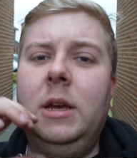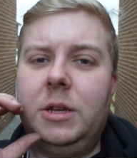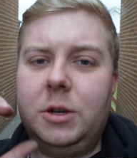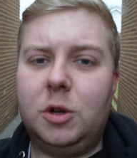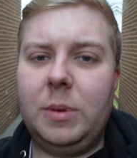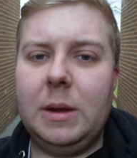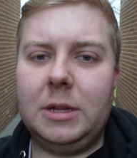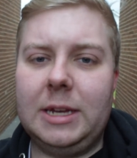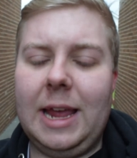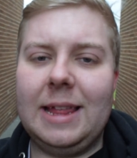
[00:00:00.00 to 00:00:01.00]
so I should be able
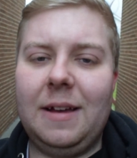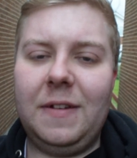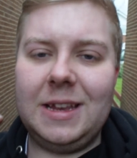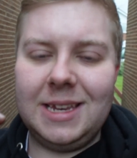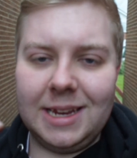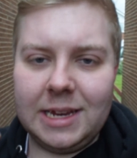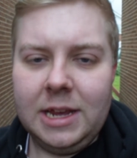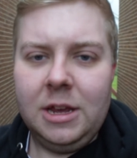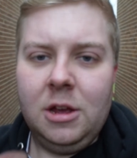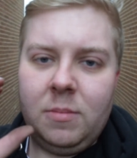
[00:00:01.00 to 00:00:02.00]
to get that fitted.
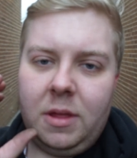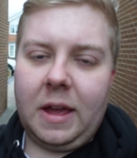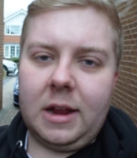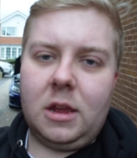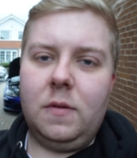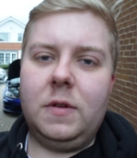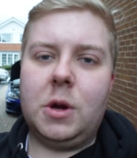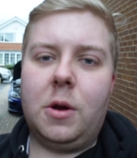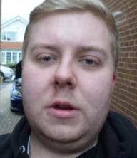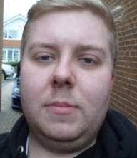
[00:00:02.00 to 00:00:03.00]
But thank you for
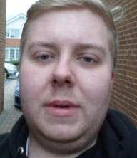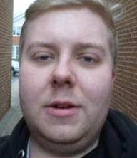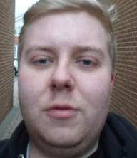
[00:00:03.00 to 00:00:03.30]
joining me.